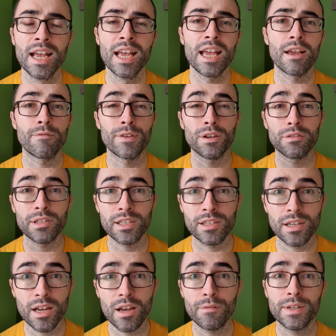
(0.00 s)
If you're a
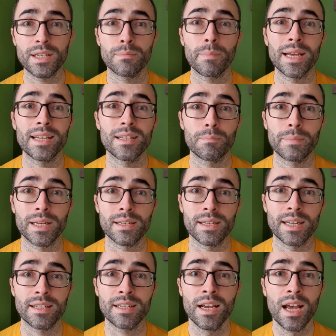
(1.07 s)
service based
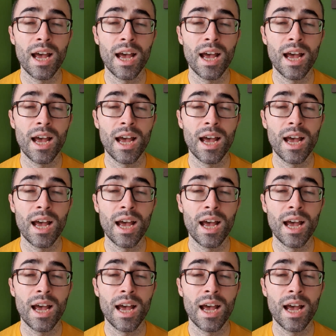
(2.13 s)
business,